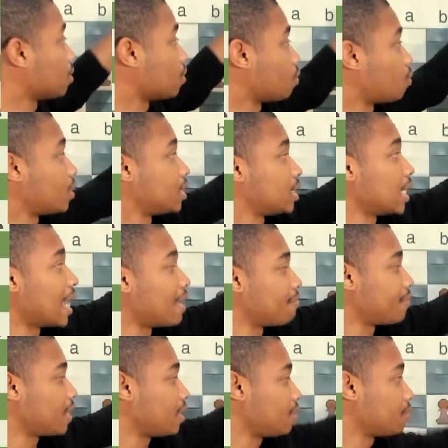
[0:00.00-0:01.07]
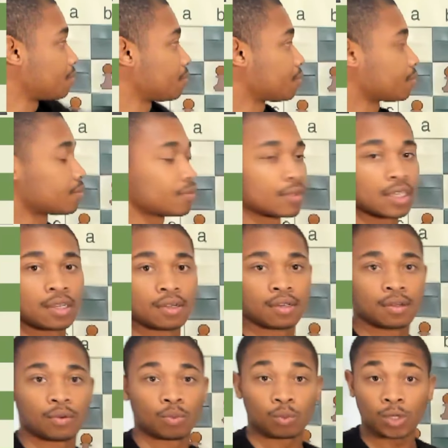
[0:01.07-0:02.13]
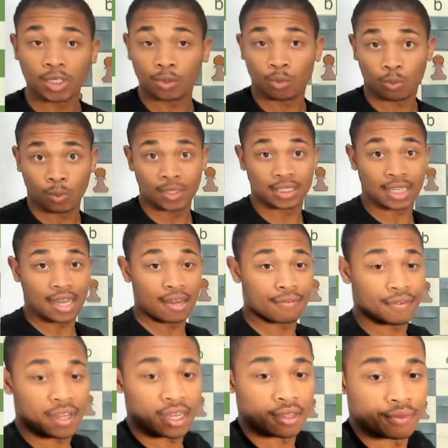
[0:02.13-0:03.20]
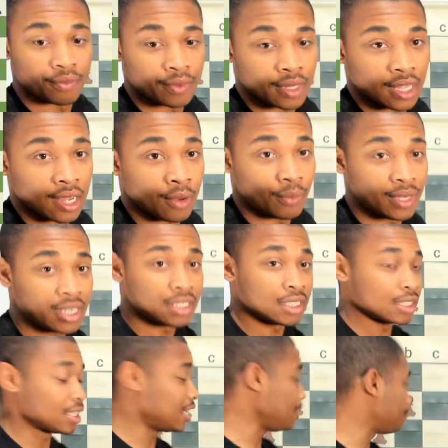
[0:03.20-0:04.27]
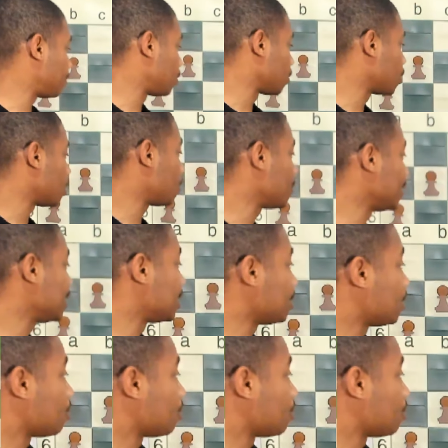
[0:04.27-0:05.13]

went to f8. Rook went to f8. And we could just keep on going into their